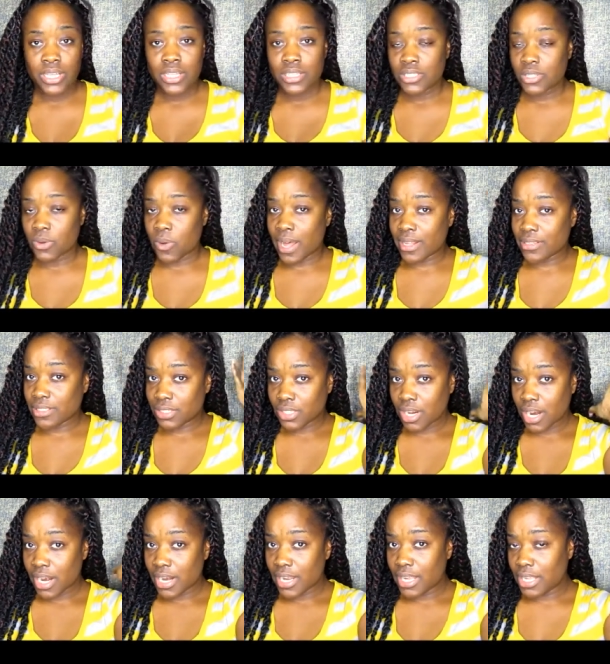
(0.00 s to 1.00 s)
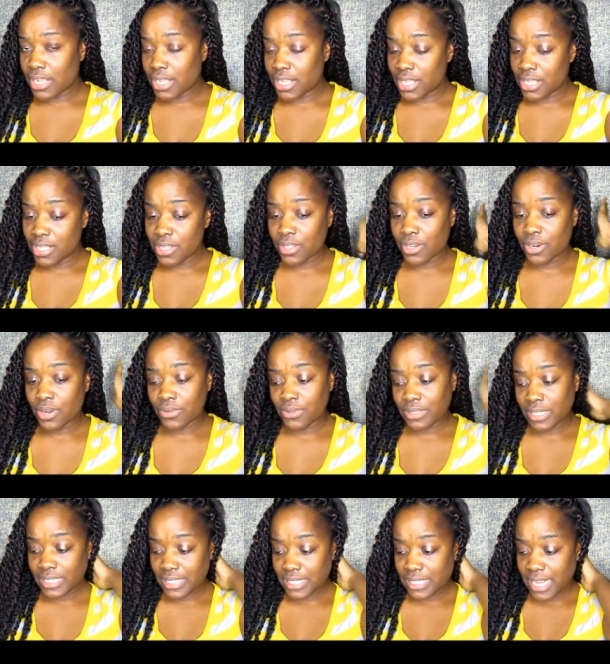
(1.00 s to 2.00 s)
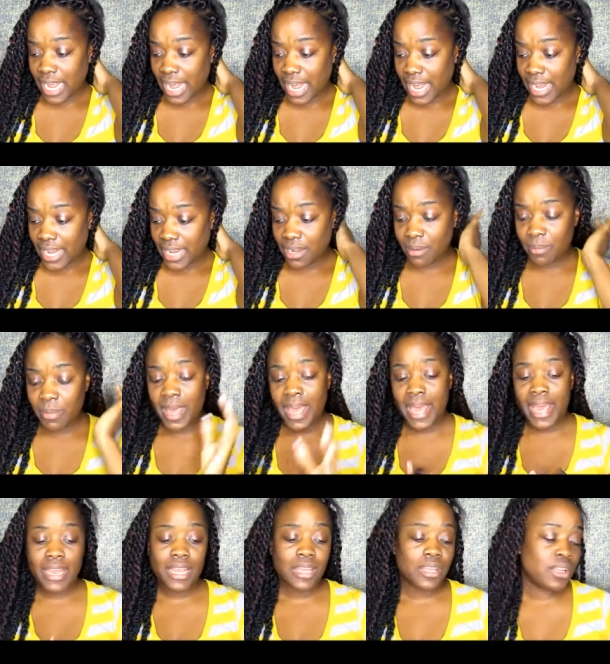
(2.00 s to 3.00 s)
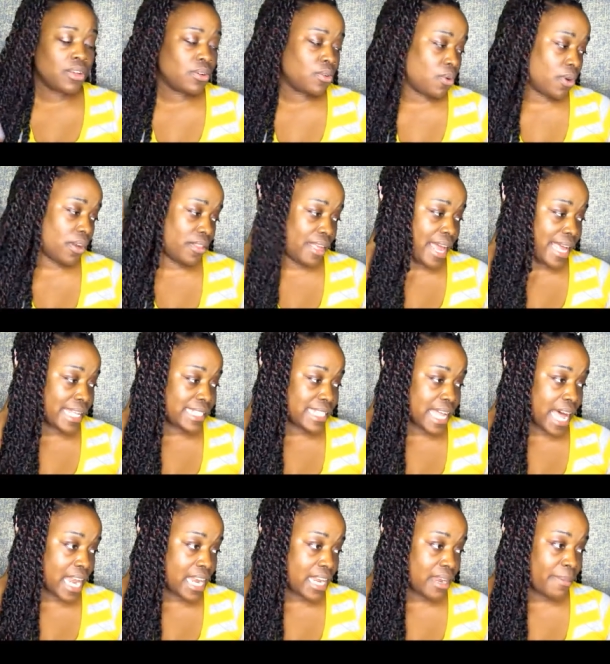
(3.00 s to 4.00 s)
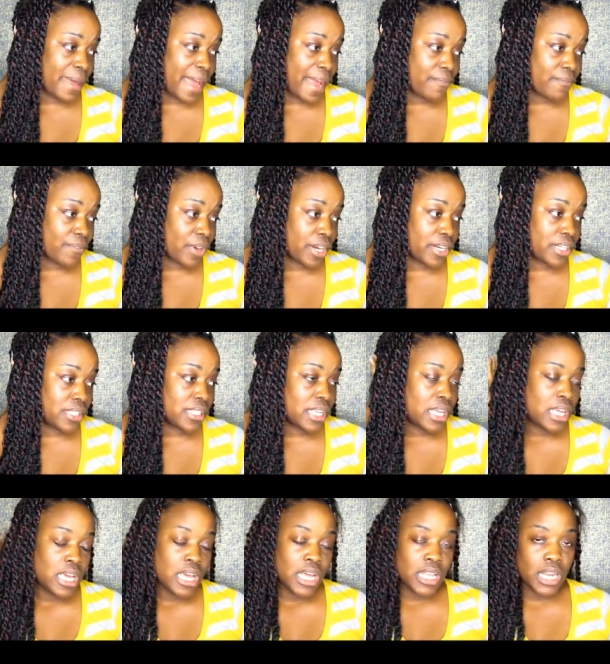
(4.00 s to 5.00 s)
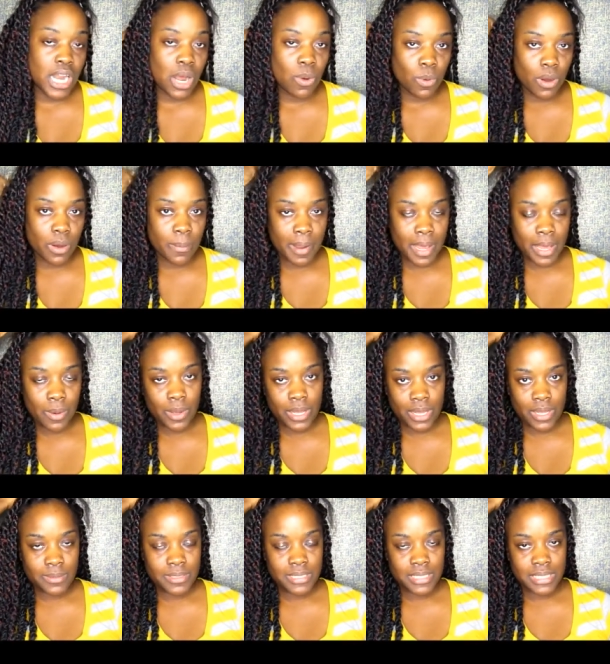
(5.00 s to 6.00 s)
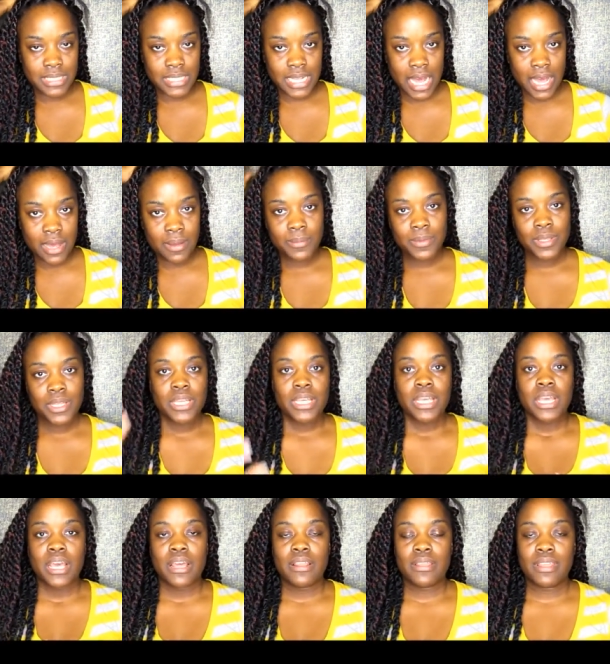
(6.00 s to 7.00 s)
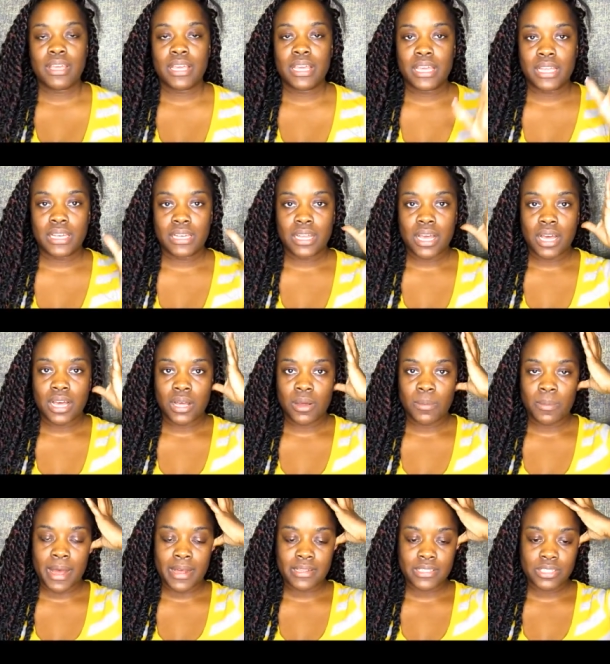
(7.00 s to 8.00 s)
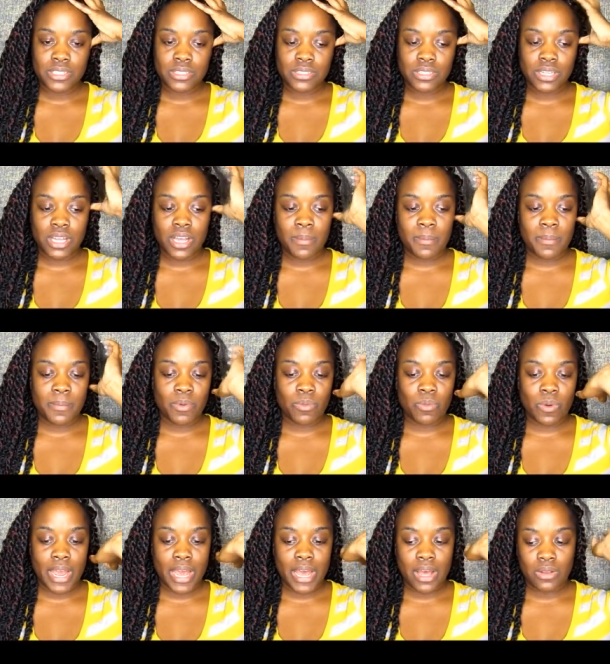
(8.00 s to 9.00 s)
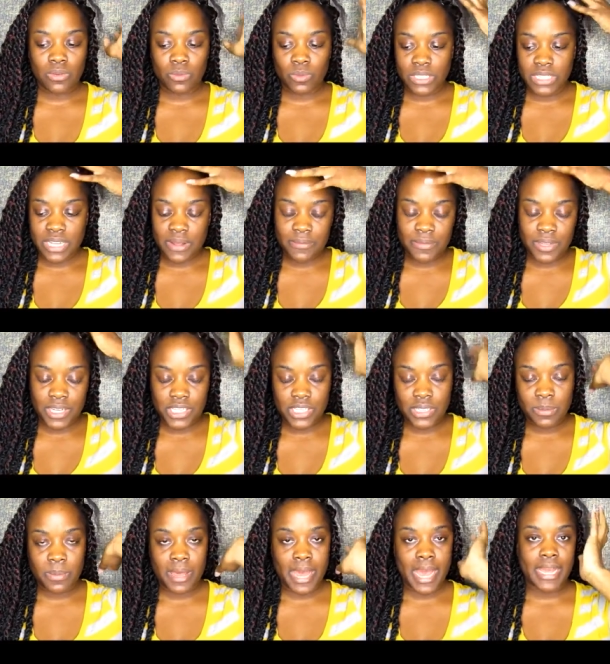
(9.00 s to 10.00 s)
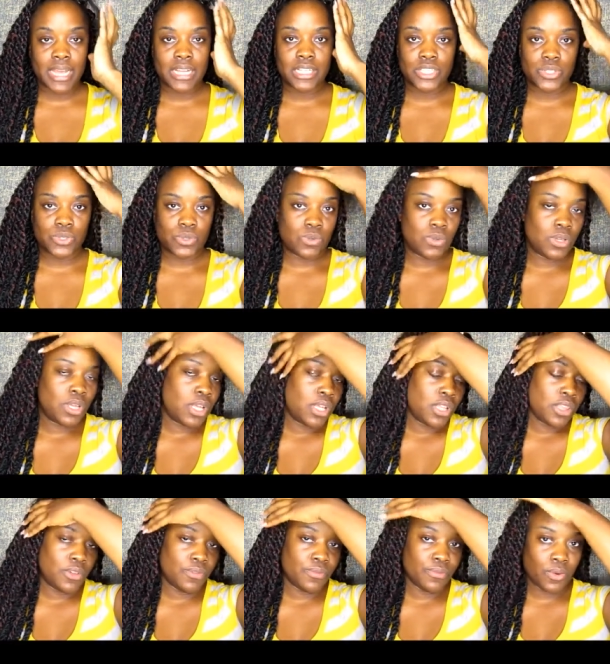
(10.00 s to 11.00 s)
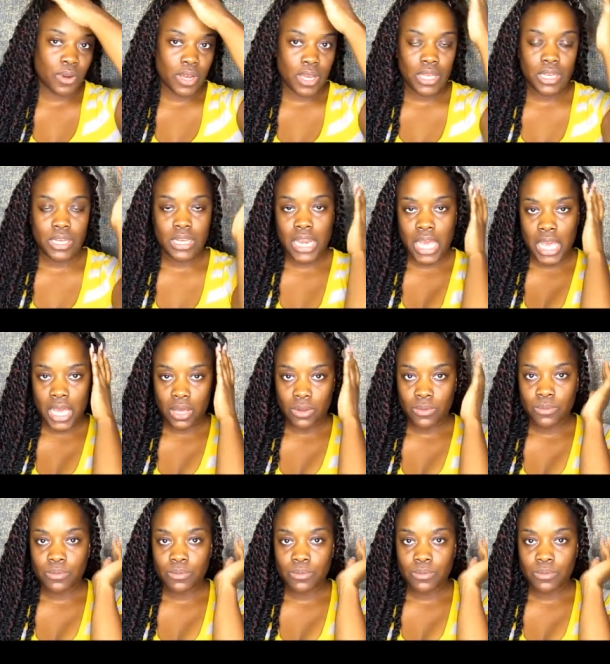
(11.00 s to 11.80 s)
So I'll start either on this side in the back or that side in the back first, and then I'll work my way up to the top. And then I'll come around once I finish the back and do the front. Now,